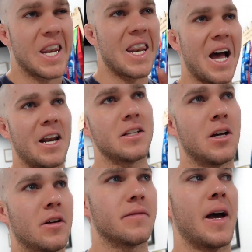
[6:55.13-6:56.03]
Not a
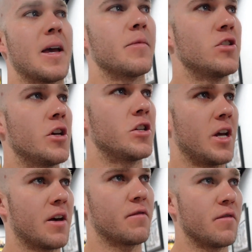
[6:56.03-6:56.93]
ton of
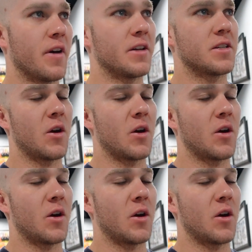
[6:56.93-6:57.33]
IBJJF events.